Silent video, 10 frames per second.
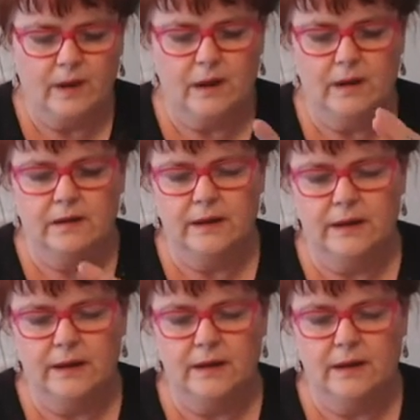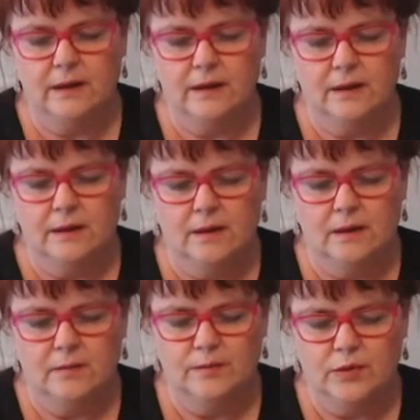And then
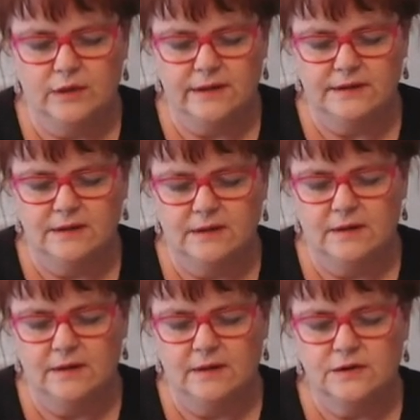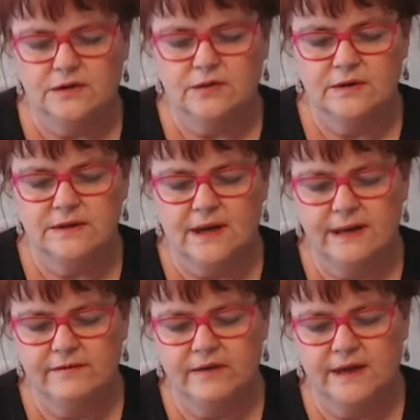I pull it. So it's
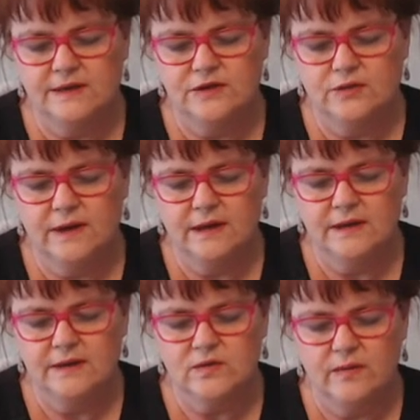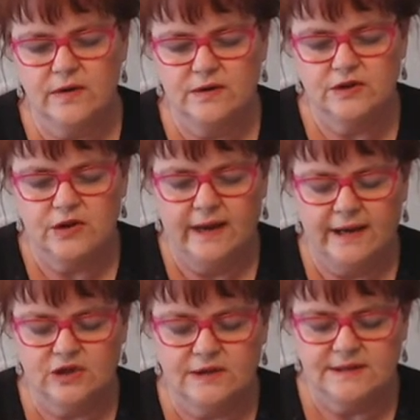kind of nice doing it this way because you can
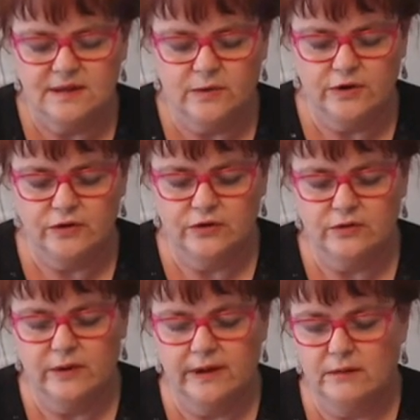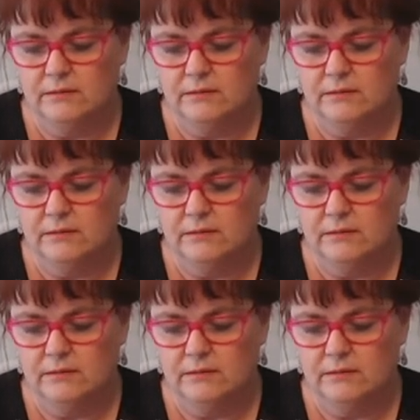actually see what you're doing.